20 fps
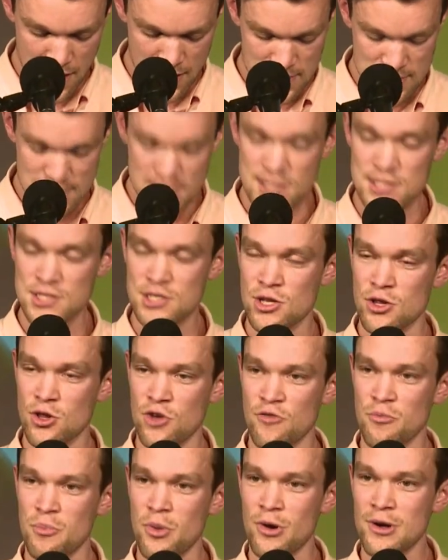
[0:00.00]
listens to a
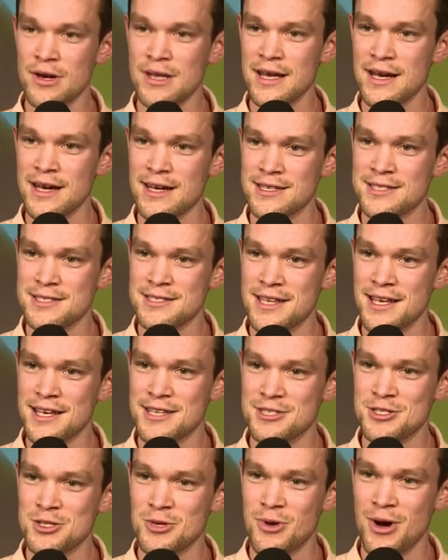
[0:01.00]
lot of podcasts,
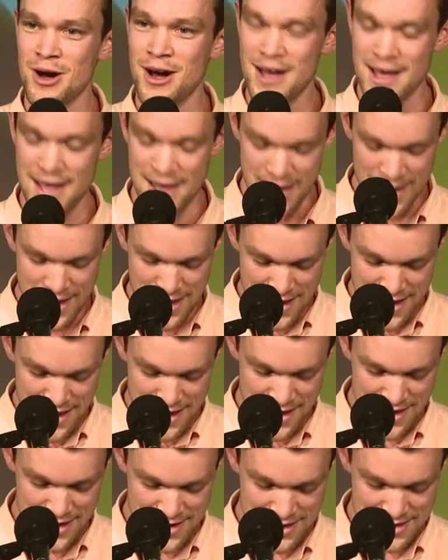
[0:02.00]
as do I,
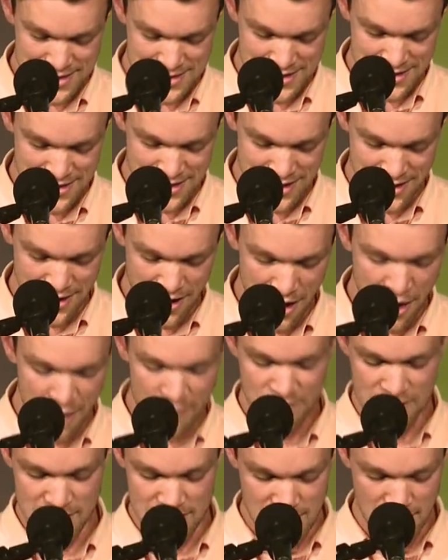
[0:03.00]
and I
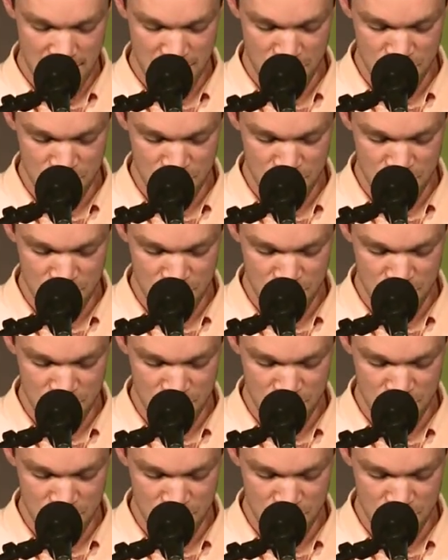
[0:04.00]
found that